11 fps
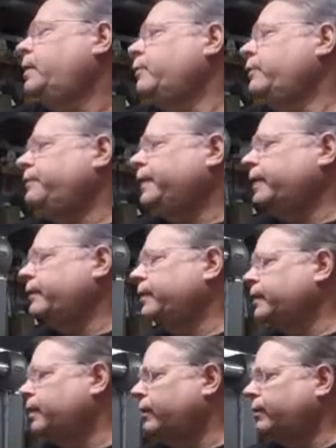We found
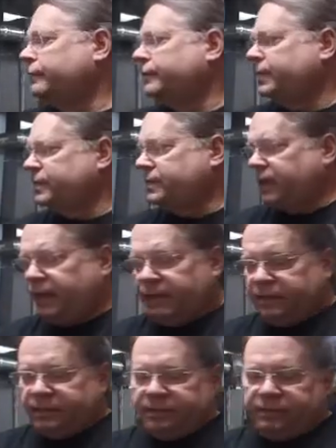that all of these
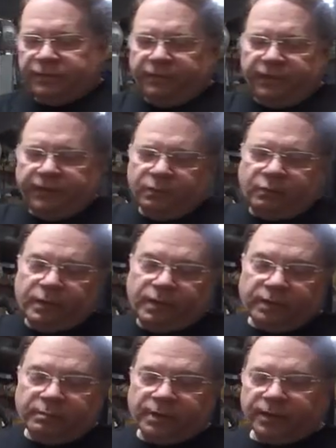cases fell
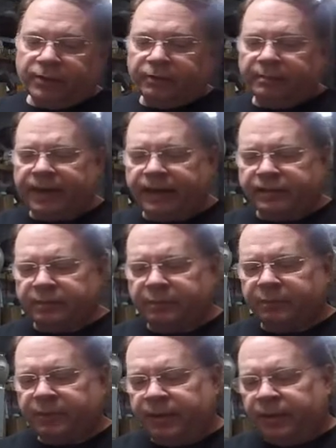well below the
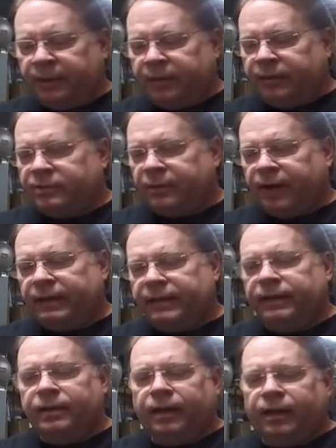maximum. So I
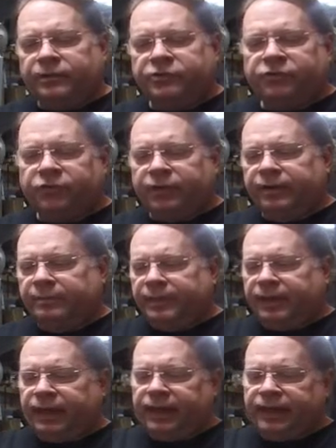did not trim the
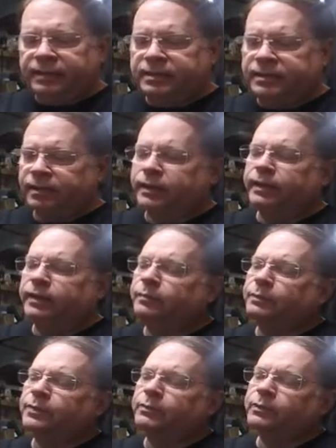case to length,
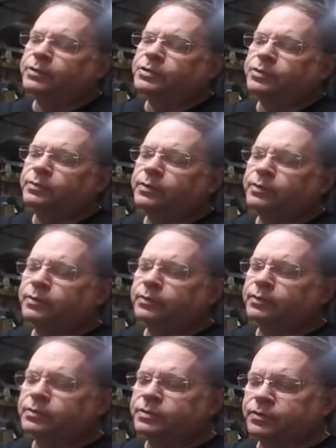but what you would do
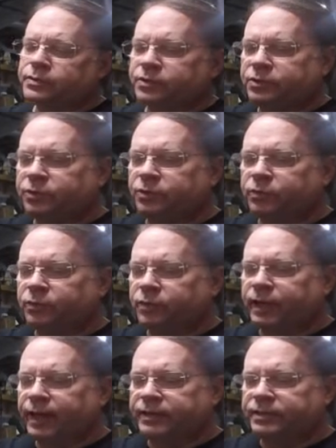is there's a tool that
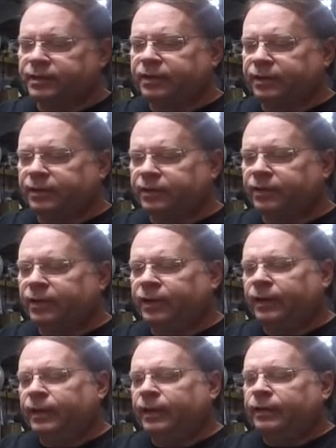has a cutter
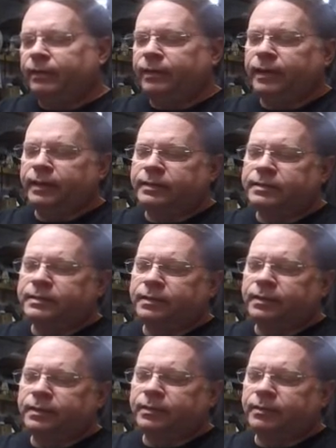
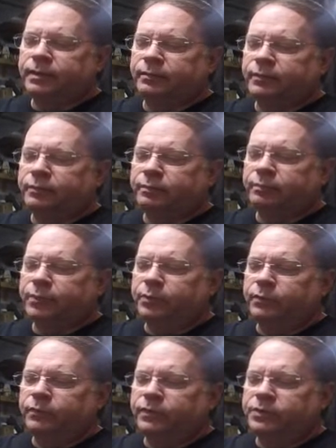that would
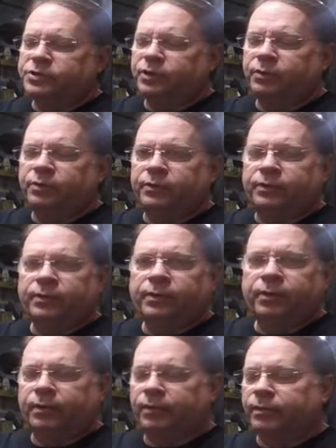move the shoulder
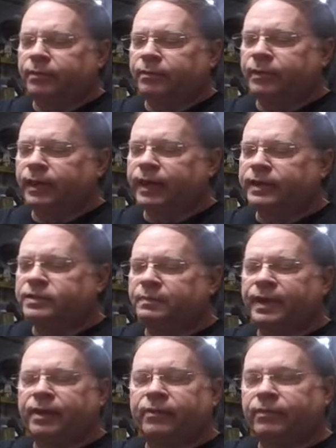or the case mouth